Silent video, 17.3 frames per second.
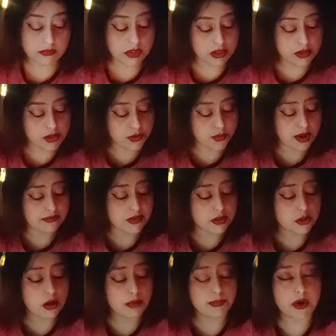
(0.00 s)
You have the
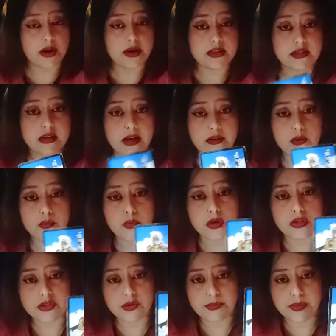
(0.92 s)
top card as Knight of
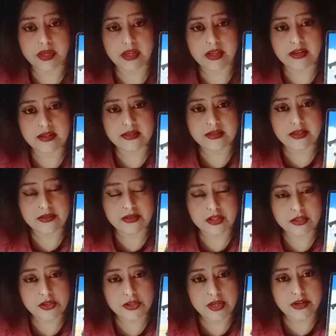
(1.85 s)
Wands, could be an Aries, Leo,
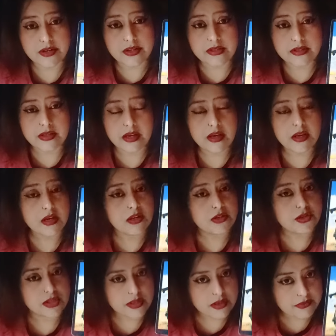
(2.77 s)
Sagittarius.
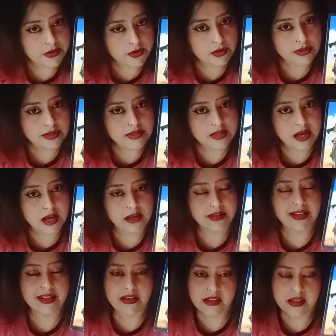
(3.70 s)
Just giving you the
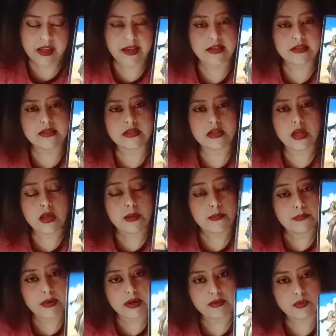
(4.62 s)
sign in case,
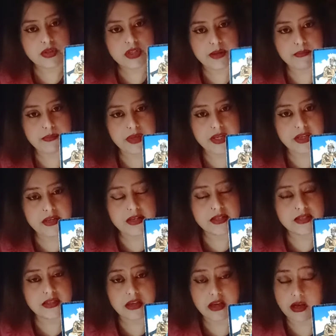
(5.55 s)
but what I mean
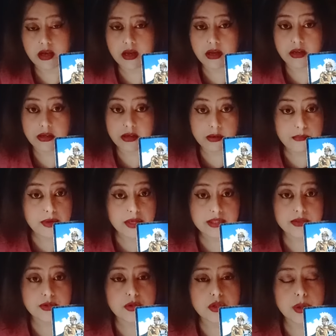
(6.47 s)
is a
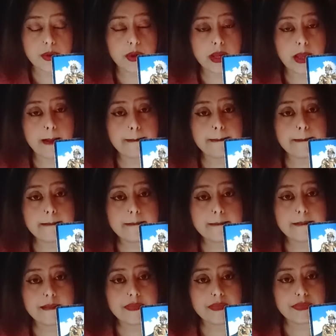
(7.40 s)
message, okay?
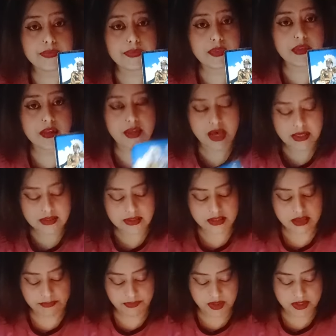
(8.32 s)
Yes,
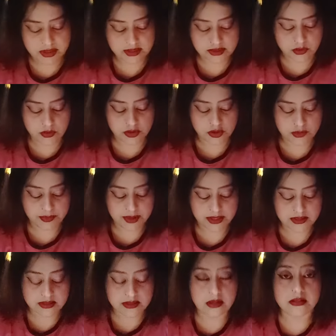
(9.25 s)
something is going to be
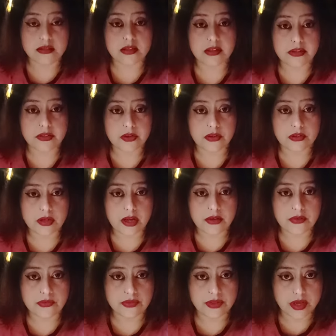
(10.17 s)
exciting in your
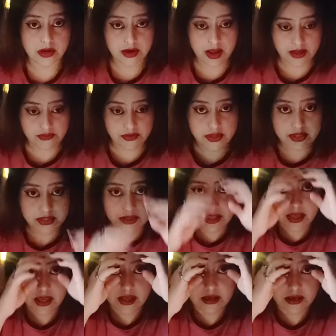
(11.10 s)
life. The arrival is
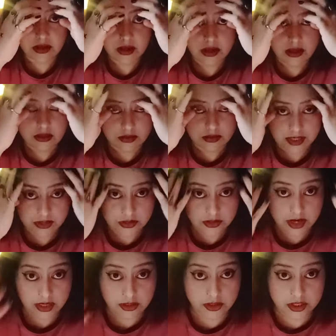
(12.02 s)
there. the
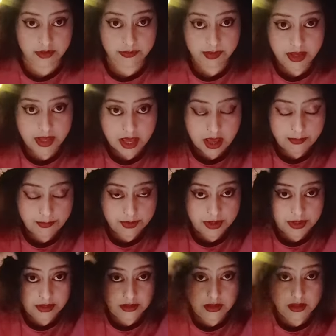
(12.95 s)
interaction may
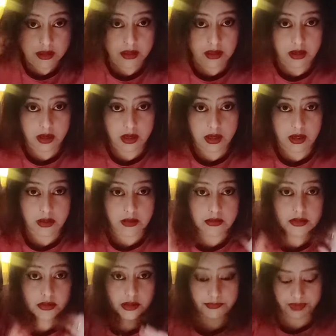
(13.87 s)
happen,
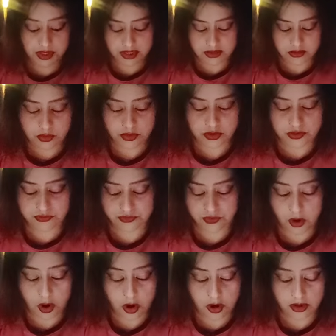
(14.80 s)
something is to
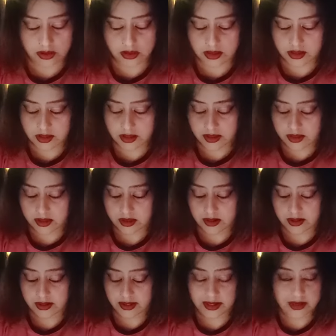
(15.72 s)
fall
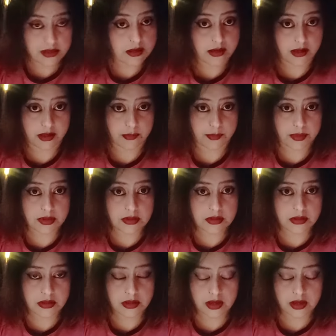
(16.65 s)
in alignment.